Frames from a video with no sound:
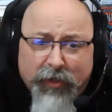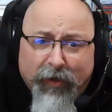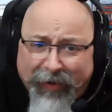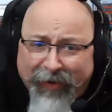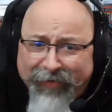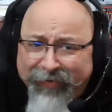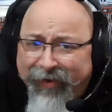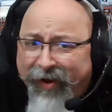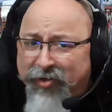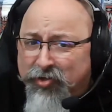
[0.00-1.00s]
Again,
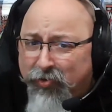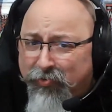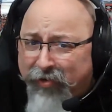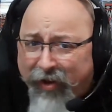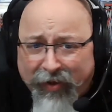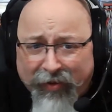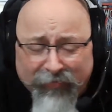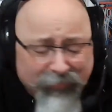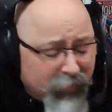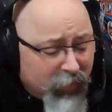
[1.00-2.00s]
I don't
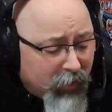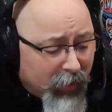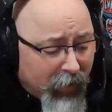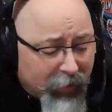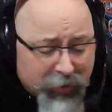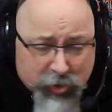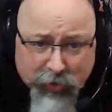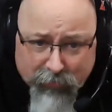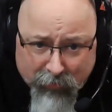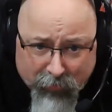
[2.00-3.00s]
have any
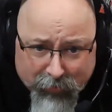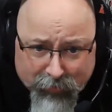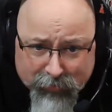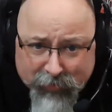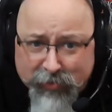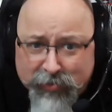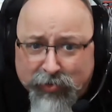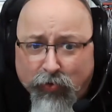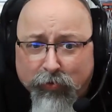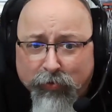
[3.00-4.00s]
shipment records. It doesn't
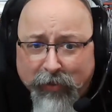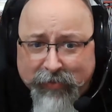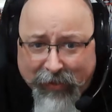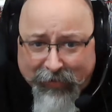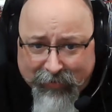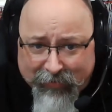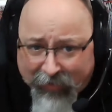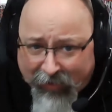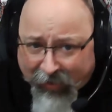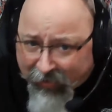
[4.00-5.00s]
correlate to anything that
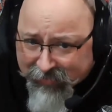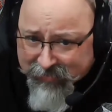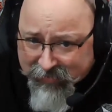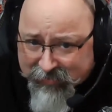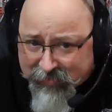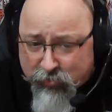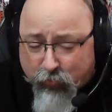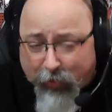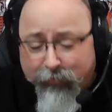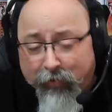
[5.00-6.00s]
I sent in
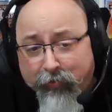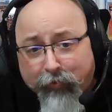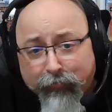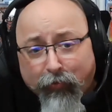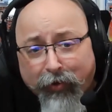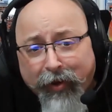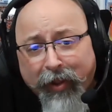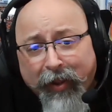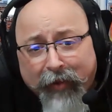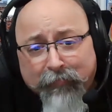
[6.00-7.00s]
directly. Therefore,
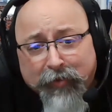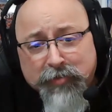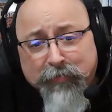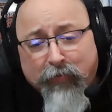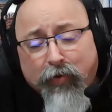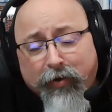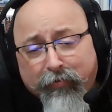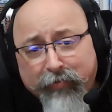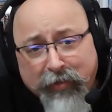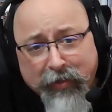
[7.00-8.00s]
it must be one of
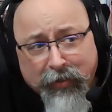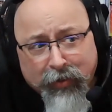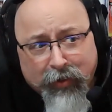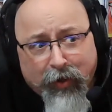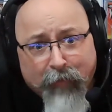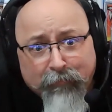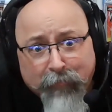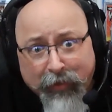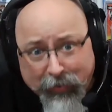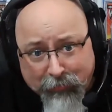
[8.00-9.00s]
the
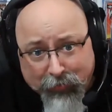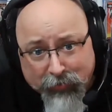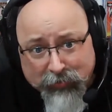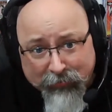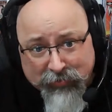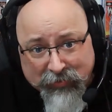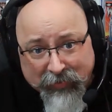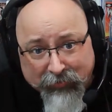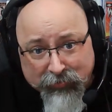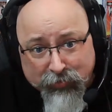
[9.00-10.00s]
many books I've sent
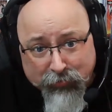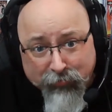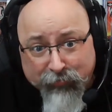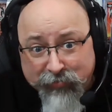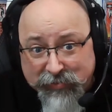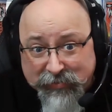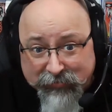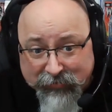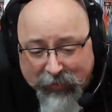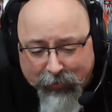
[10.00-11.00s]
out to
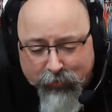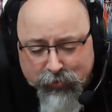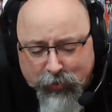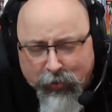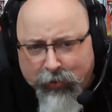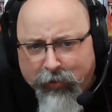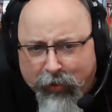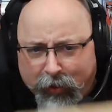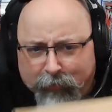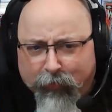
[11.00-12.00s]
facilitators,
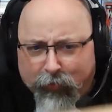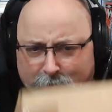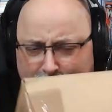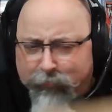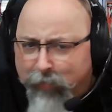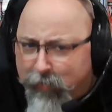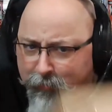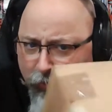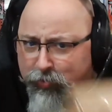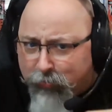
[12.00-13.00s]
or maybe
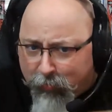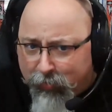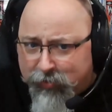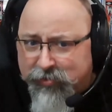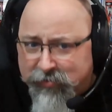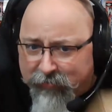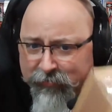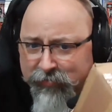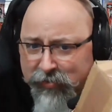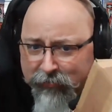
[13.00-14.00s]
multiple books, because
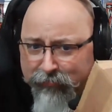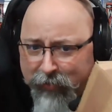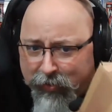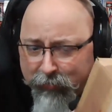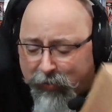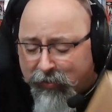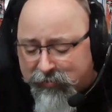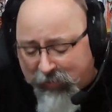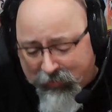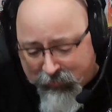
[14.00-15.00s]
it's a bigger box
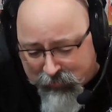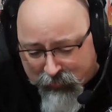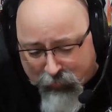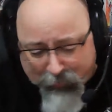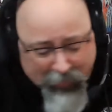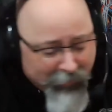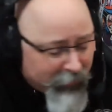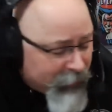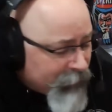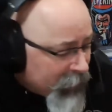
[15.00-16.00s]
and it's a little bit heavy.
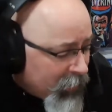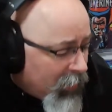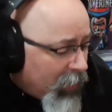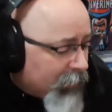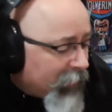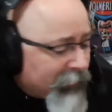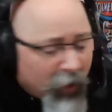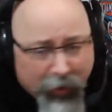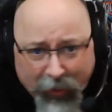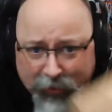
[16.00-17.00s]
I've
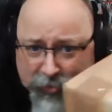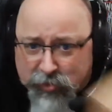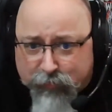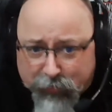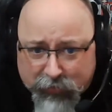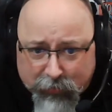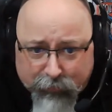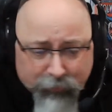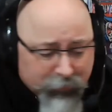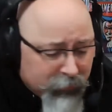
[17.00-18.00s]
gone ahead and split the
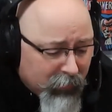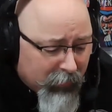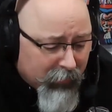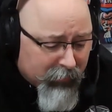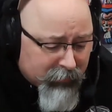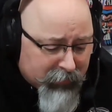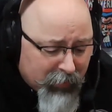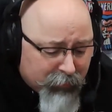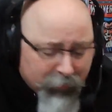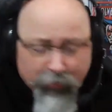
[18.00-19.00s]

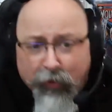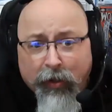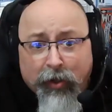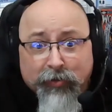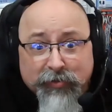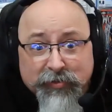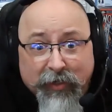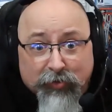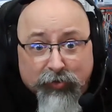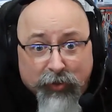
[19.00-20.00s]
tape. Let's take
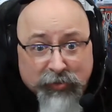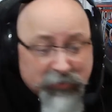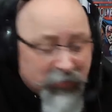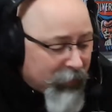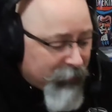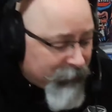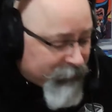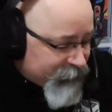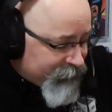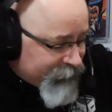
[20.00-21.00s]
a look inside.
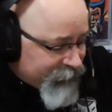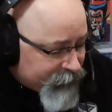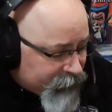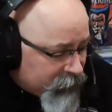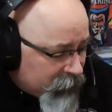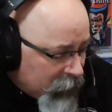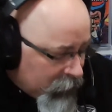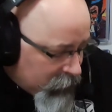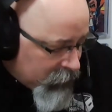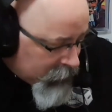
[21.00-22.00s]

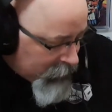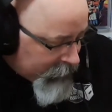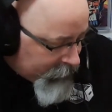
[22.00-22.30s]
All right.